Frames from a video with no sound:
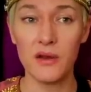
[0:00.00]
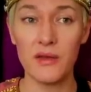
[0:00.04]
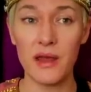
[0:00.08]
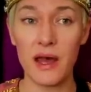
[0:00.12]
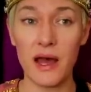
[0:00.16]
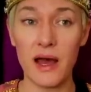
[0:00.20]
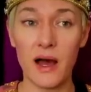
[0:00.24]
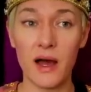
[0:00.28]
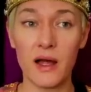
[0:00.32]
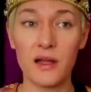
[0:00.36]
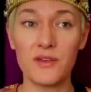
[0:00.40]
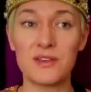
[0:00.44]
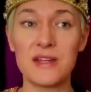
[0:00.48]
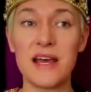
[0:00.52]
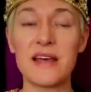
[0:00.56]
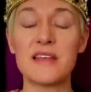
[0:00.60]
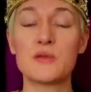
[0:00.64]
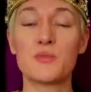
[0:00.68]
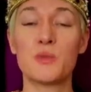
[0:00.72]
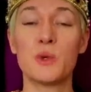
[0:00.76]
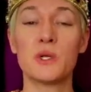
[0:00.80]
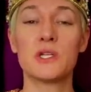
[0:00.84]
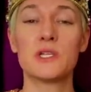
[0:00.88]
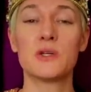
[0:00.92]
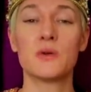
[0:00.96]
they are
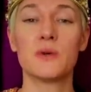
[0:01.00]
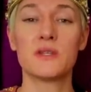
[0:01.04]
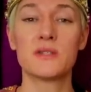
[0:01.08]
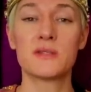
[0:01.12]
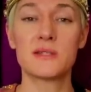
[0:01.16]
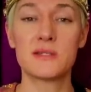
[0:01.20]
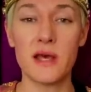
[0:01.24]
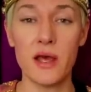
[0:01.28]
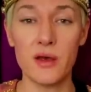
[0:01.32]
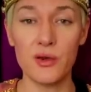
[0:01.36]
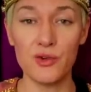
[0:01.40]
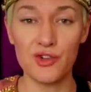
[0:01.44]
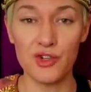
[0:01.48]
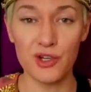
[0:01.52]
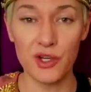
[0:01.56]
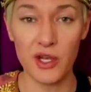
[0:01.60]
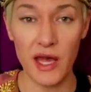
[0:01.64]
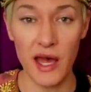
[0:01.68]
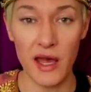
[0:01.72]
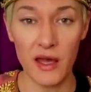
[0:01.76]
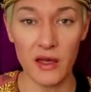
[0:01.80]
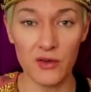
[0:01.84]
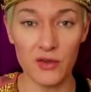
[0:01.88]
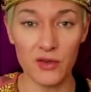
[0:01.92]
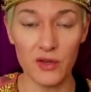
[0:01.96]
desperate to
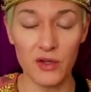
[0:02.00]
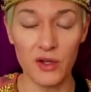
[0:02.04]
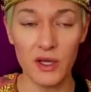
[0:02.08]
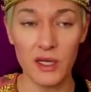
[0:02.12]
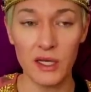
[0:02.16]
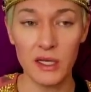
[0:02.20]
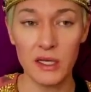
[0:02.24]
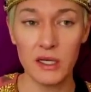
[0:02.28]
associate